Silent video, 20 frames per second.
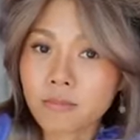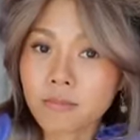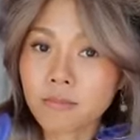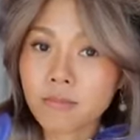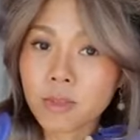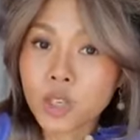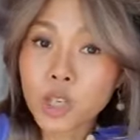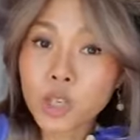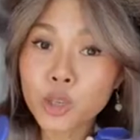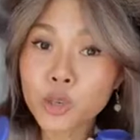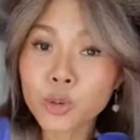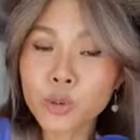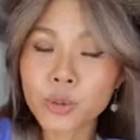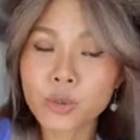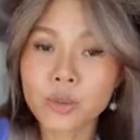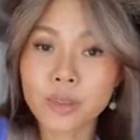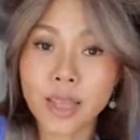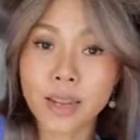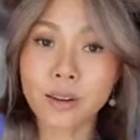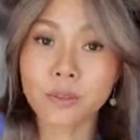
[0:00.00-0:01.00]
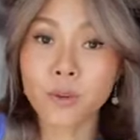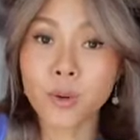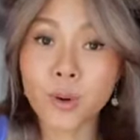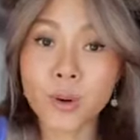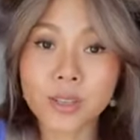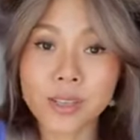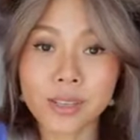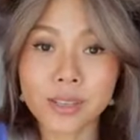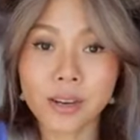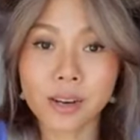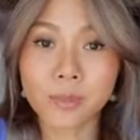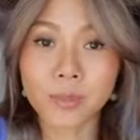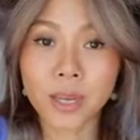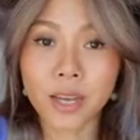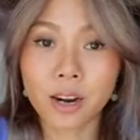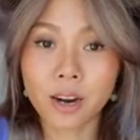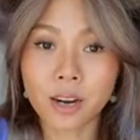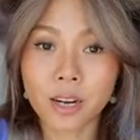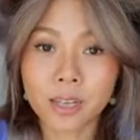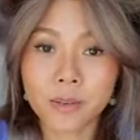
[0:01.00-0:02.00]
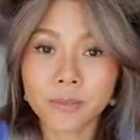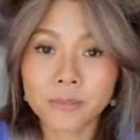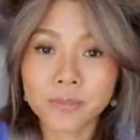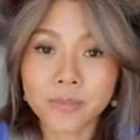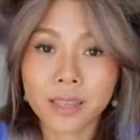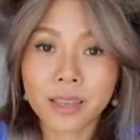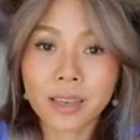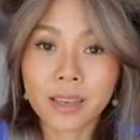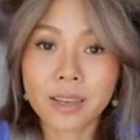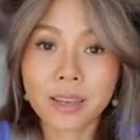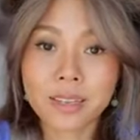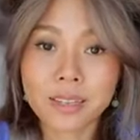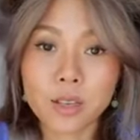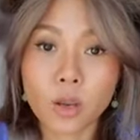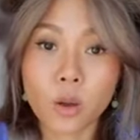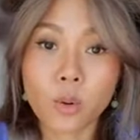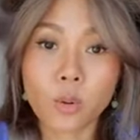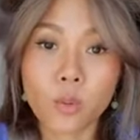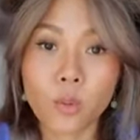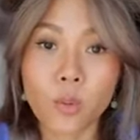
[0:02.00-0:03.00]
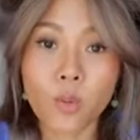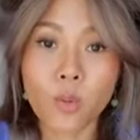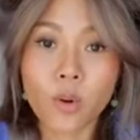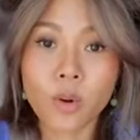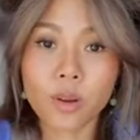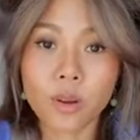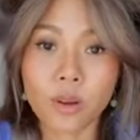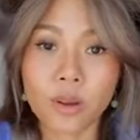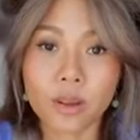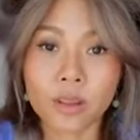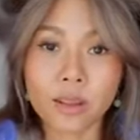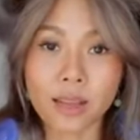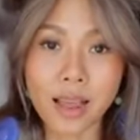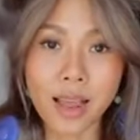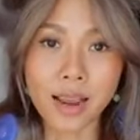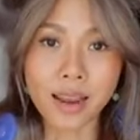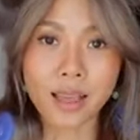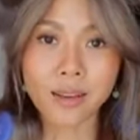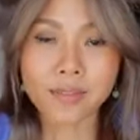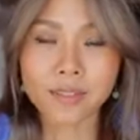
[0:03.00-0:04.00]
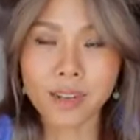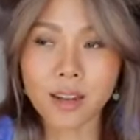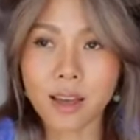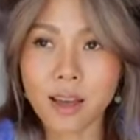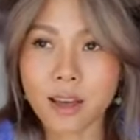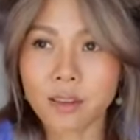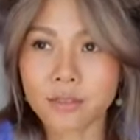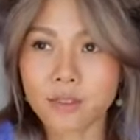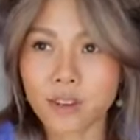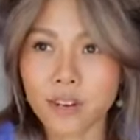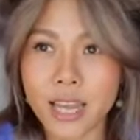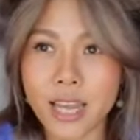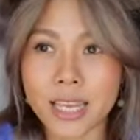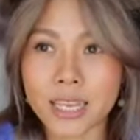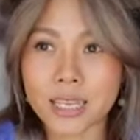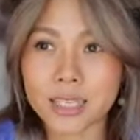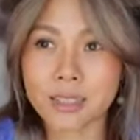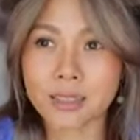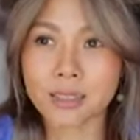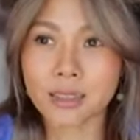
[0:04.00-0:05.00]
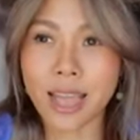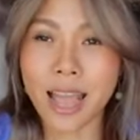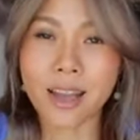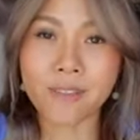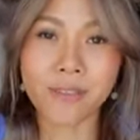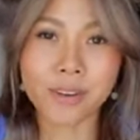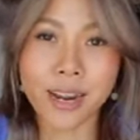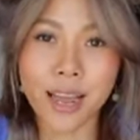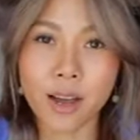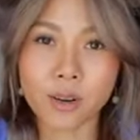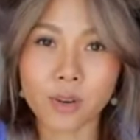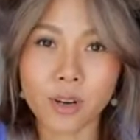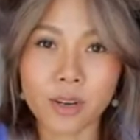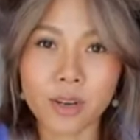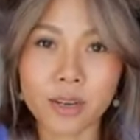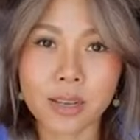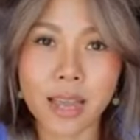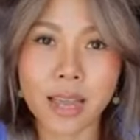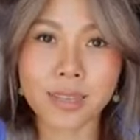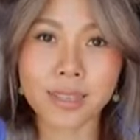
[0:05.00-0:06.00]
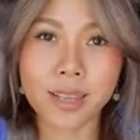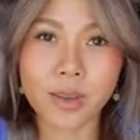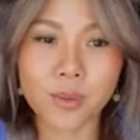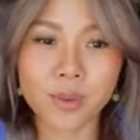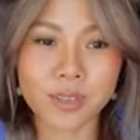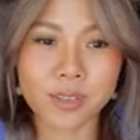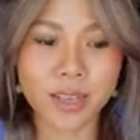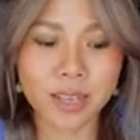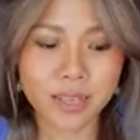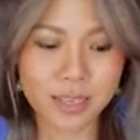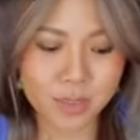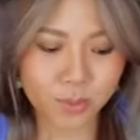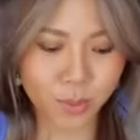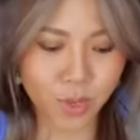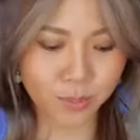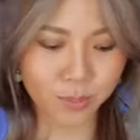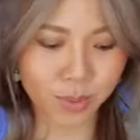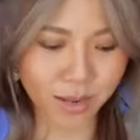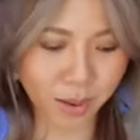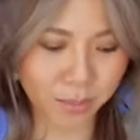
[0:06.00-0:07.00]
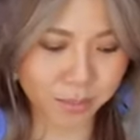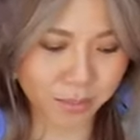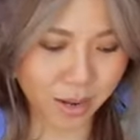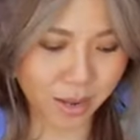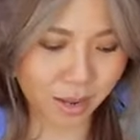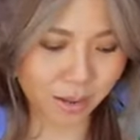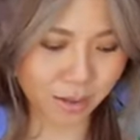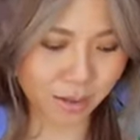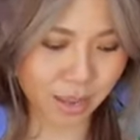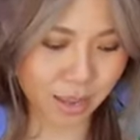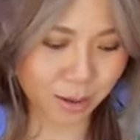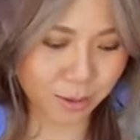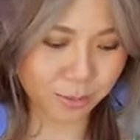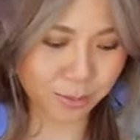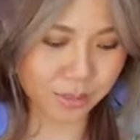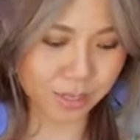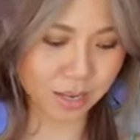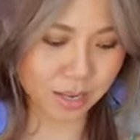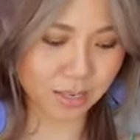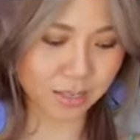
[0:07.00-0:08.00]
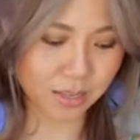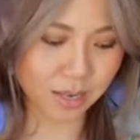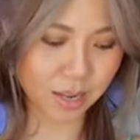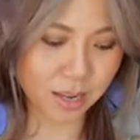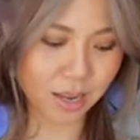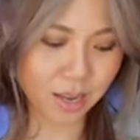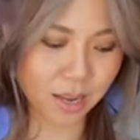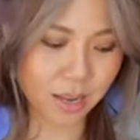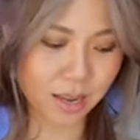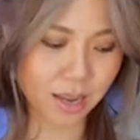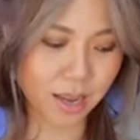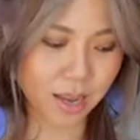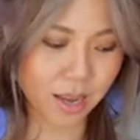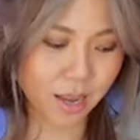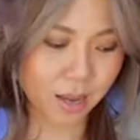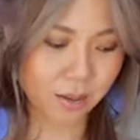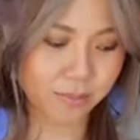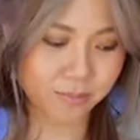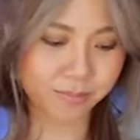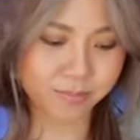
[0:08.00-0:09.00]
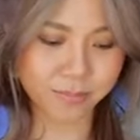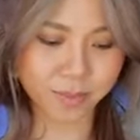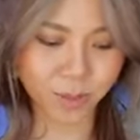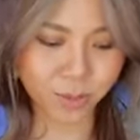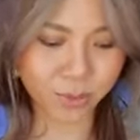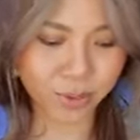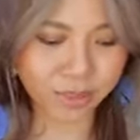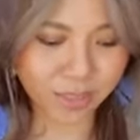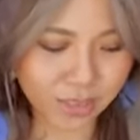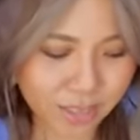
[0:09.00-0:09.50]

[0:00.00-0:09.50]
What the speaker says: new, then of course it's gonna be hard. So I left it on for like half an hour as I was like sweeping up my house and doing the